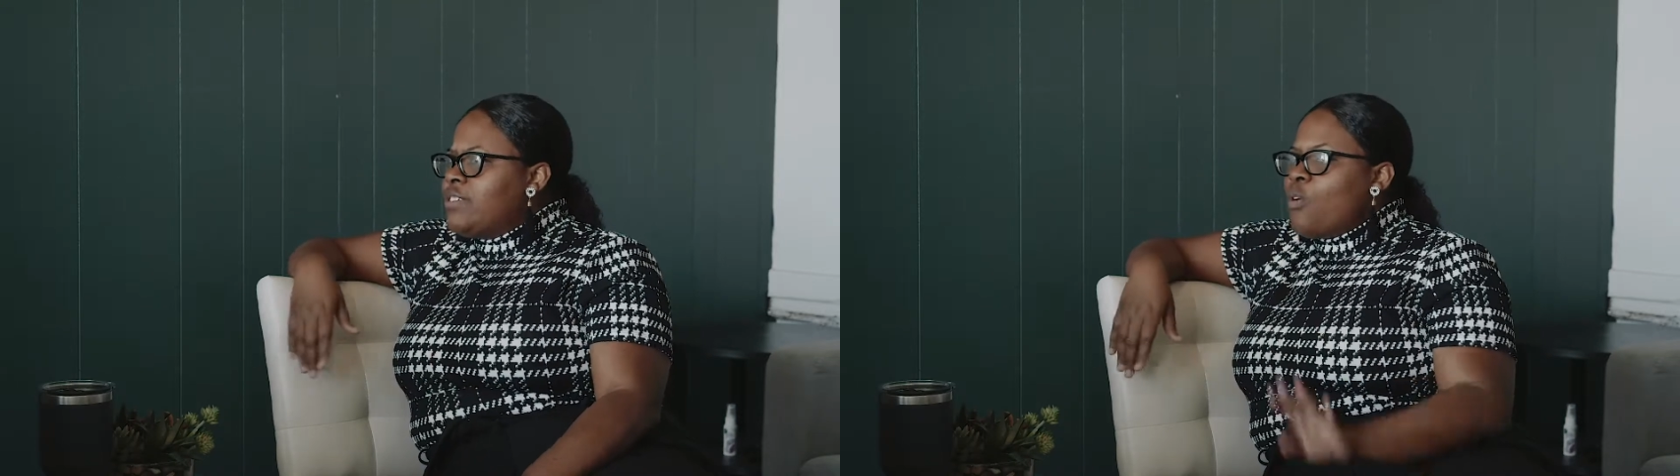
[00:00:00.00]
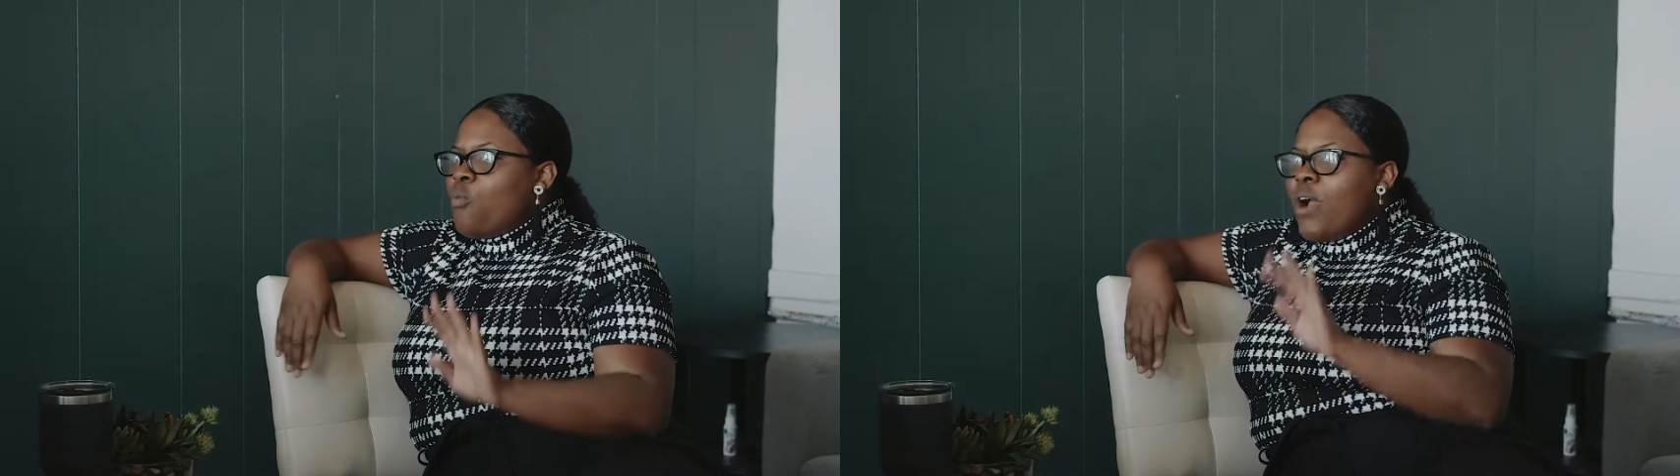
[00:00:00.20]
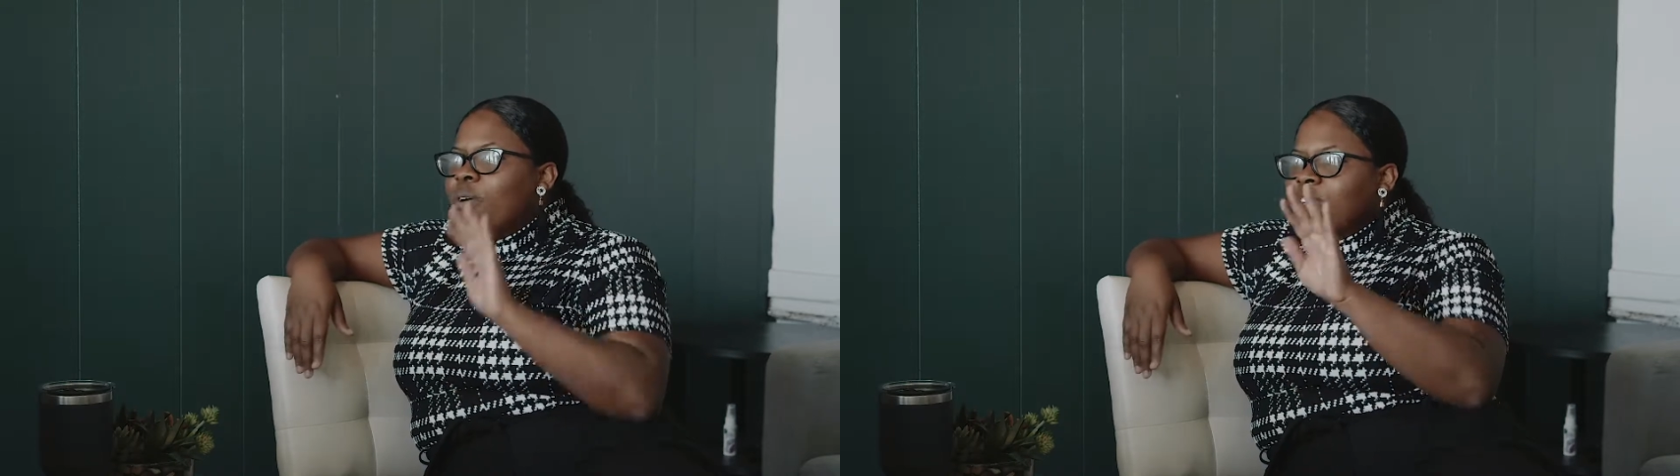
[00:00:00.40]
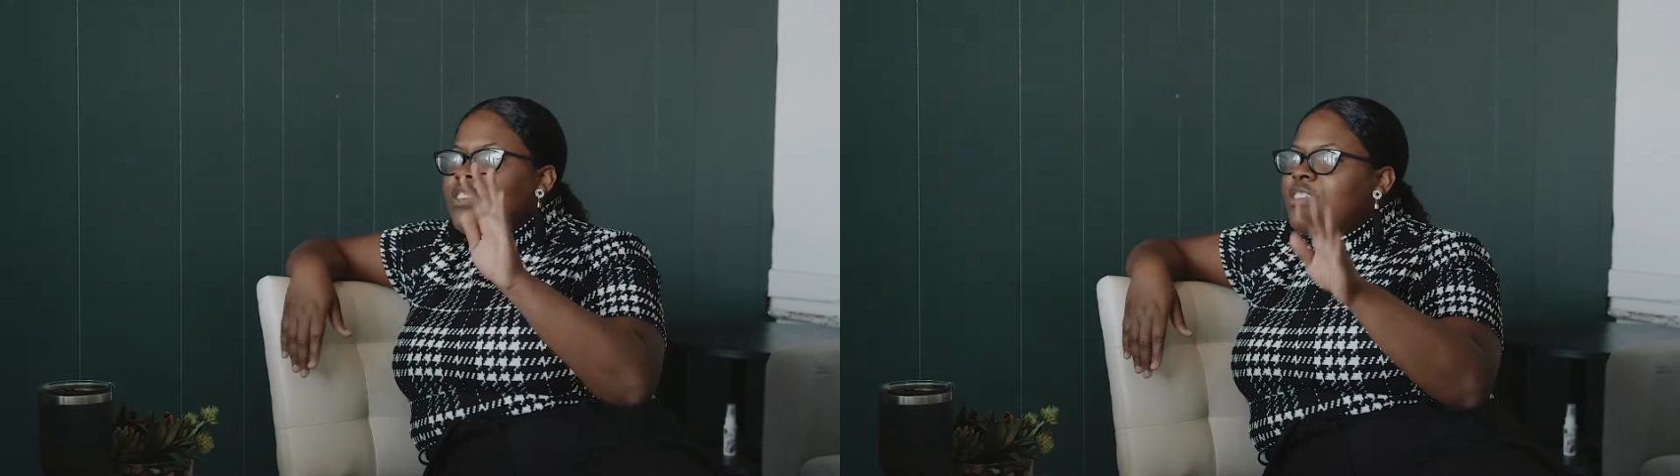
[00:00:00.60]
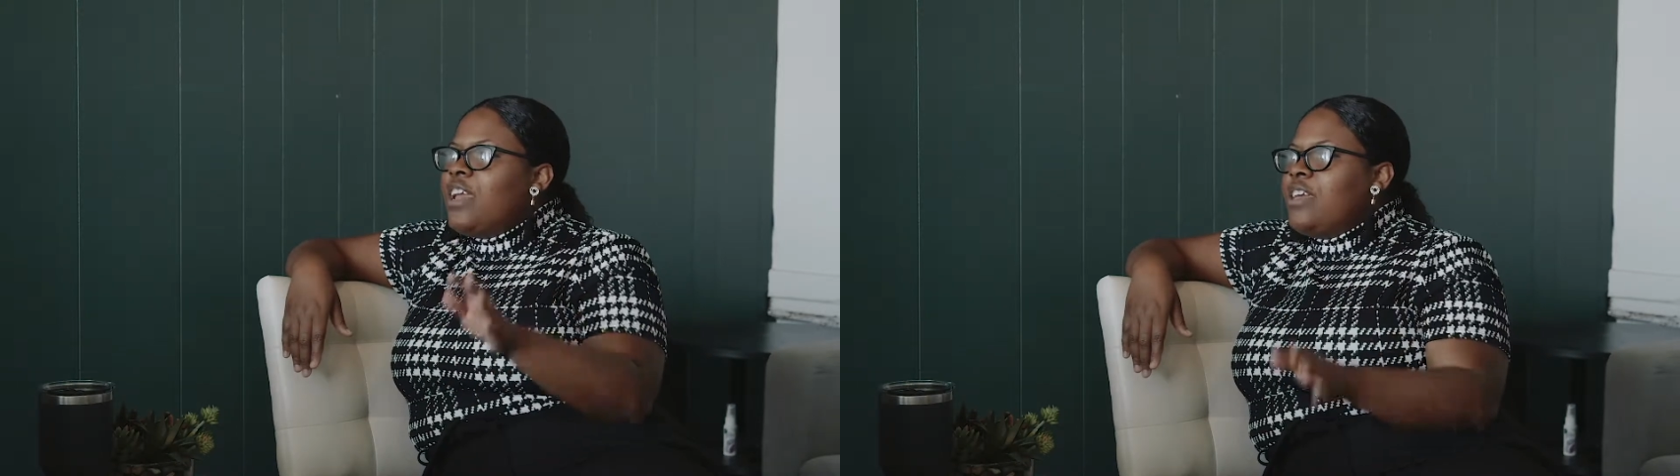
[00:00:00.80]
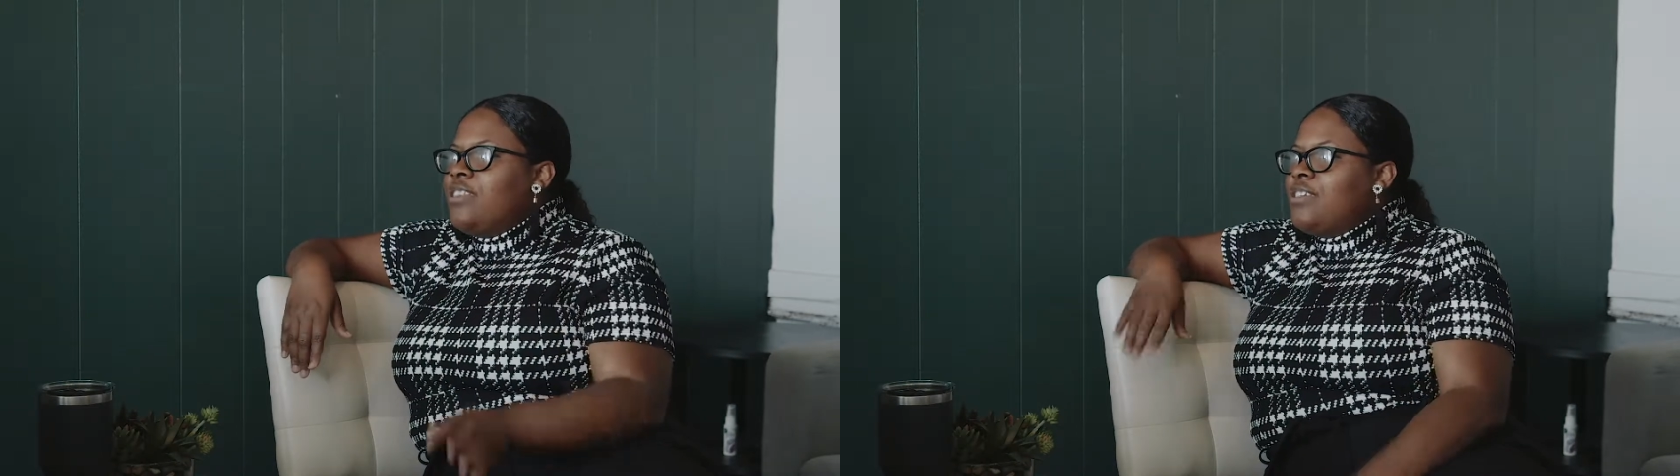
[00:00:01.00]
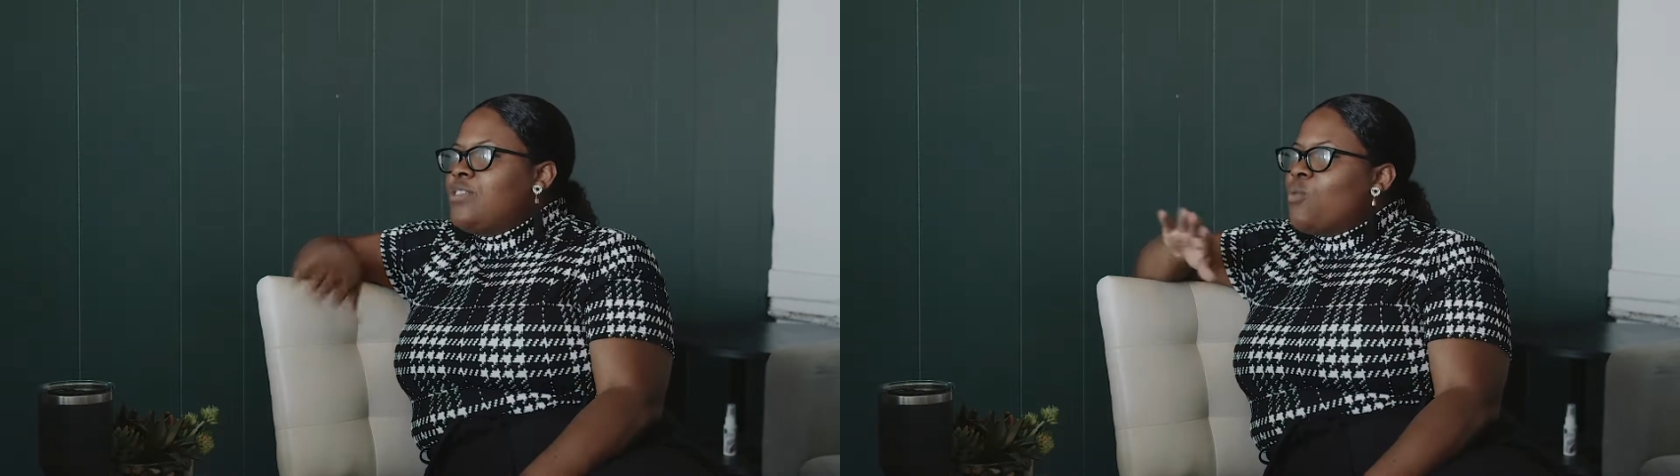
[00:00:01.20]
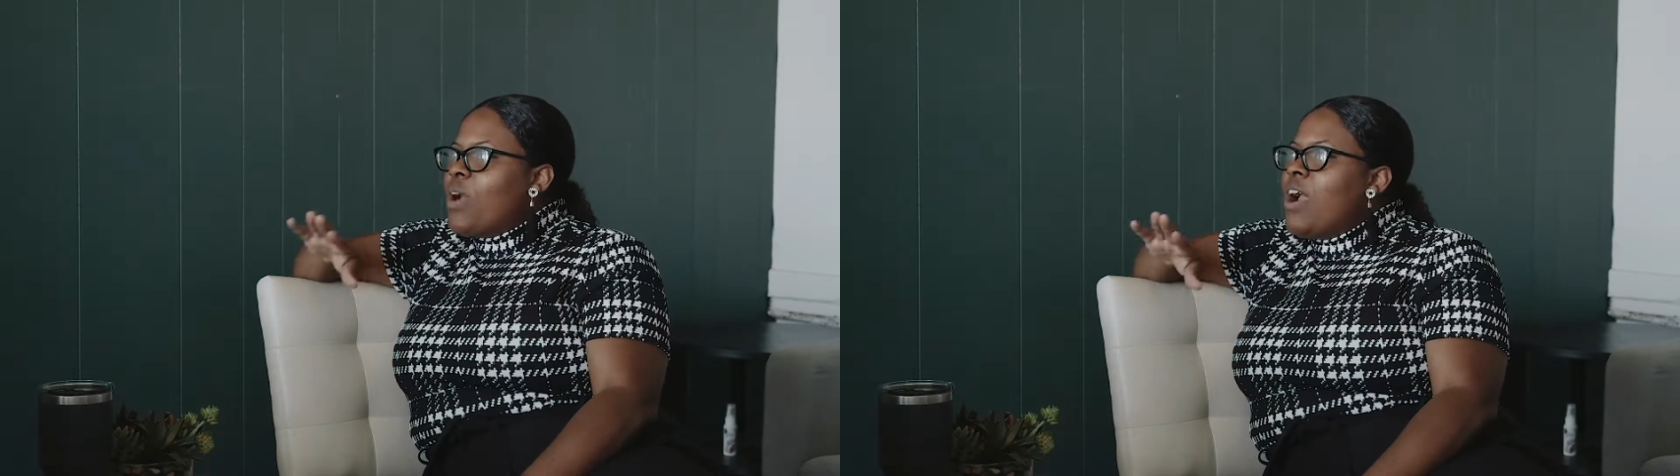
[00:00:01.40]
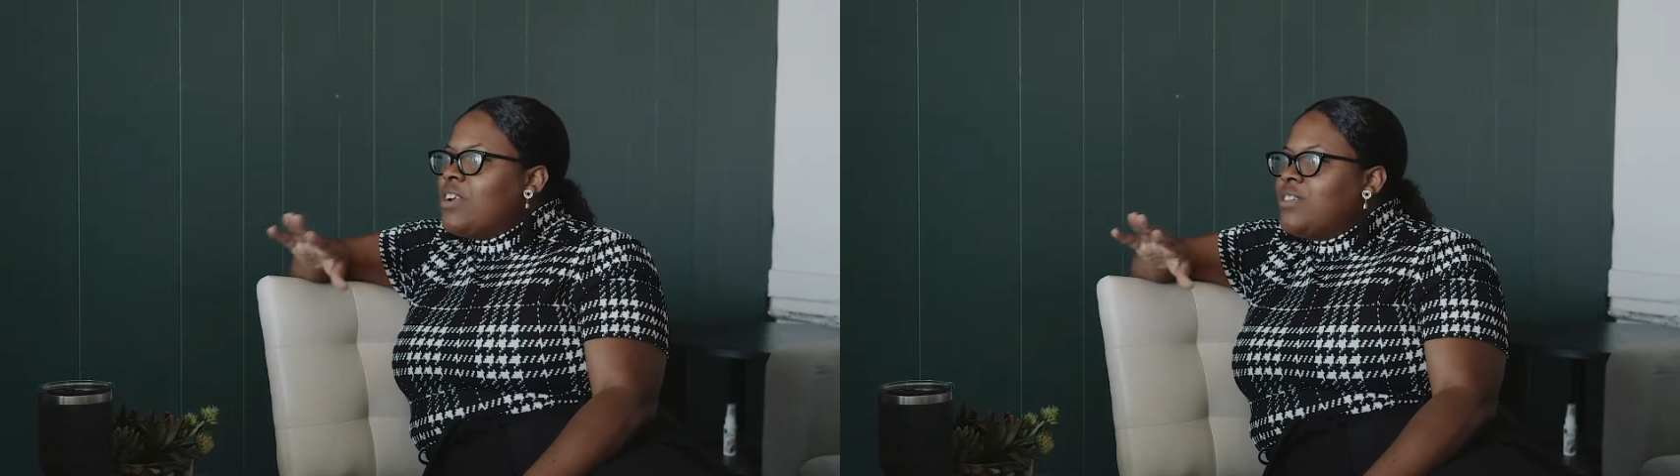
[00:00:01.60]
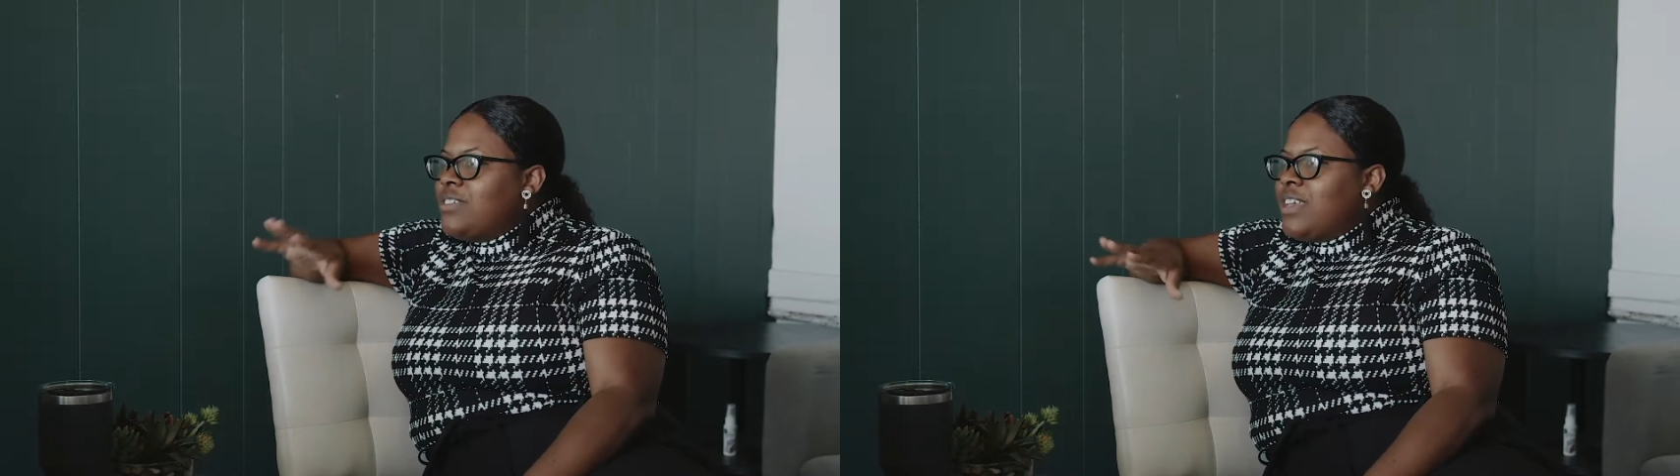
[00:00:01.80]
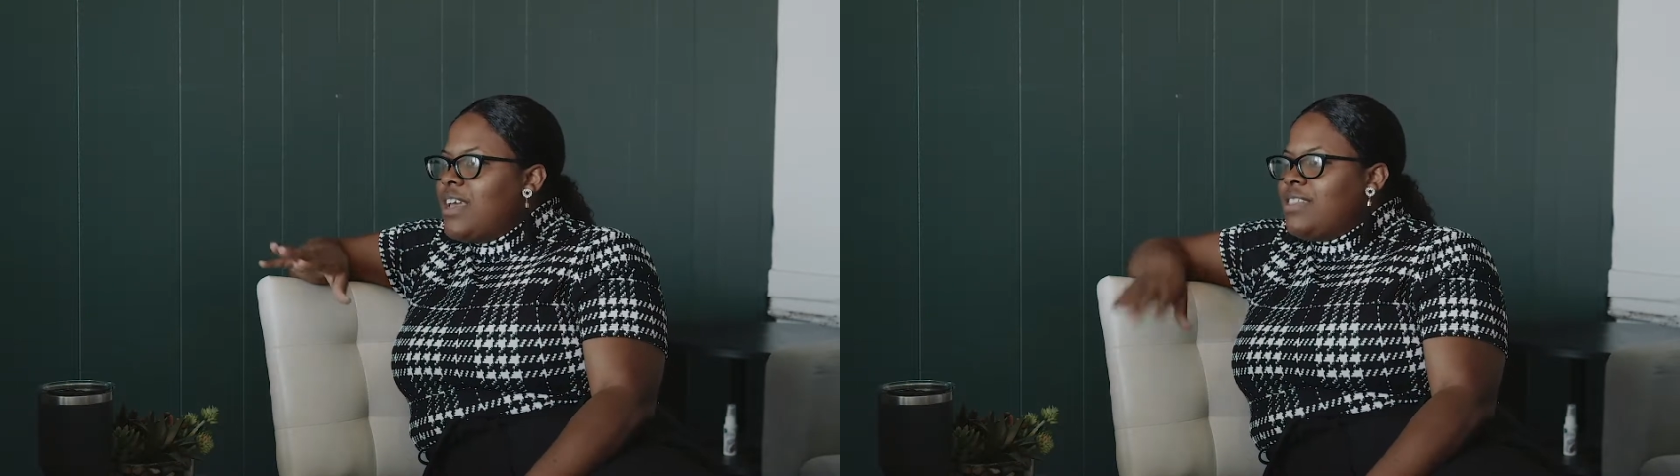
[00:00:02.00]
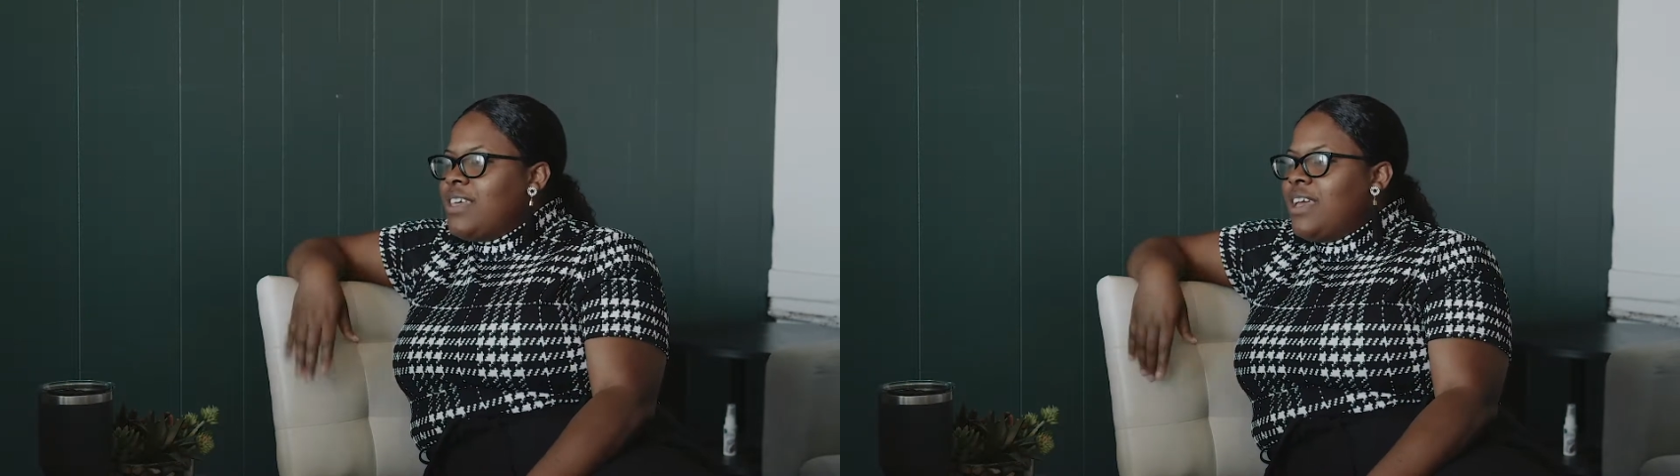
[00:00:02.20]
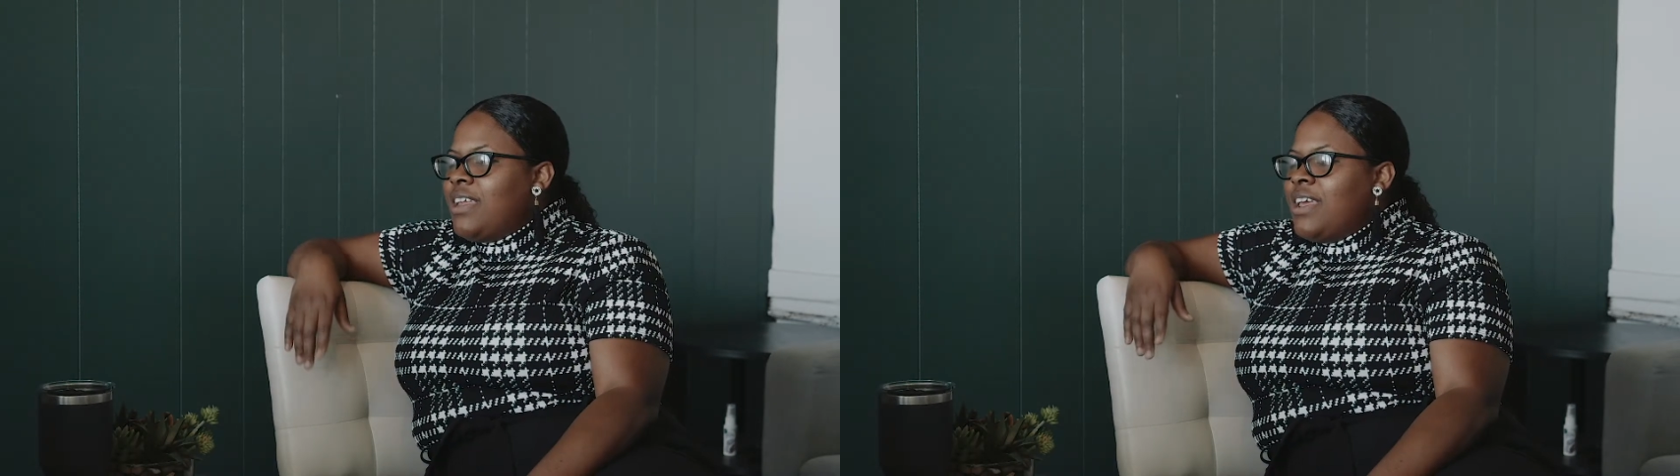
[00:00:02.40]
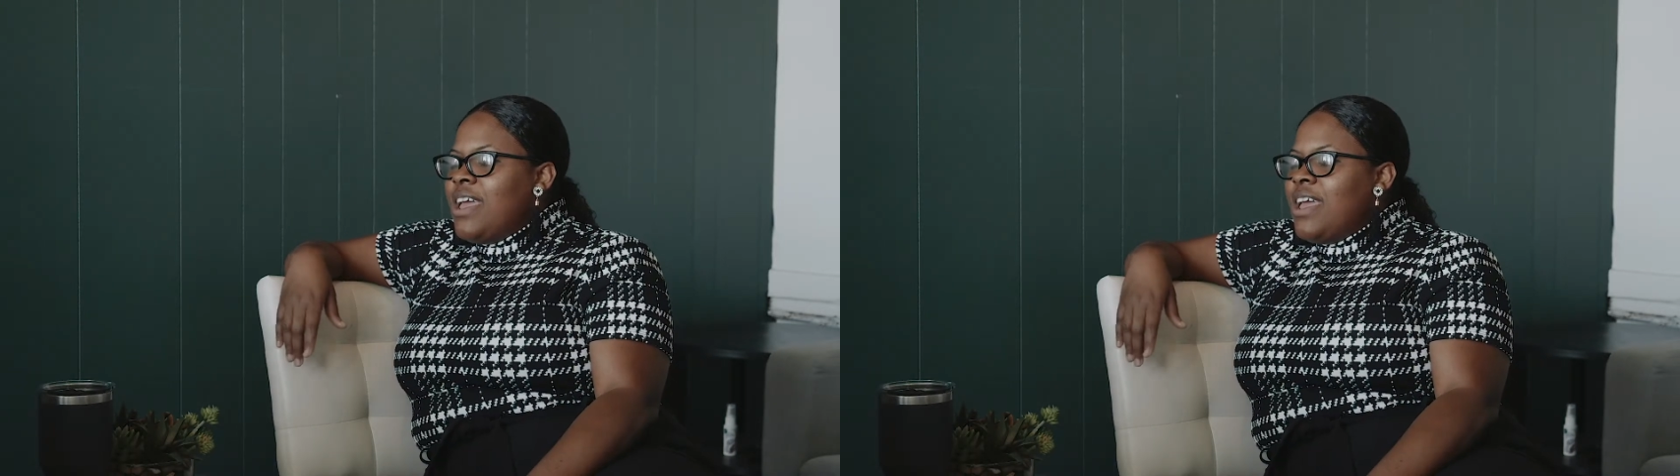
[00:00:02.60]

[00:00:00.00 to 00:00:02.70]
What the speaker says: Or why aren't you saying this? Or why aren't you saying that?